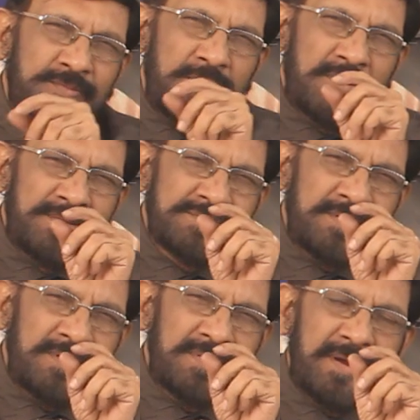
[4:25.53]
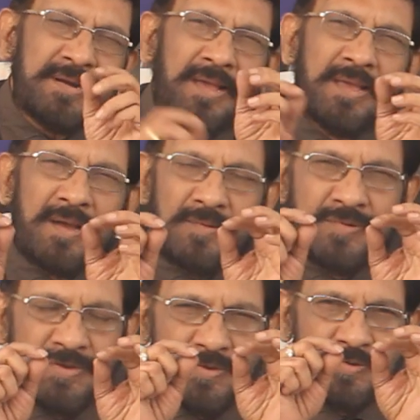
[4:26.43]
programs and all that,
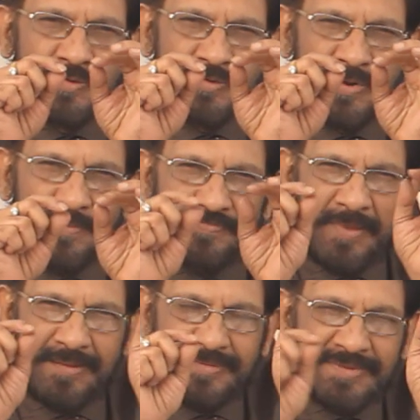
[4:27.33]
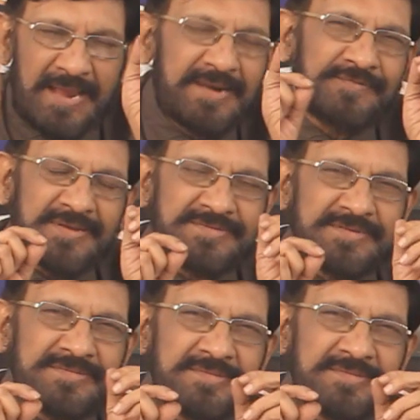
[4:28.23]
we used cell references,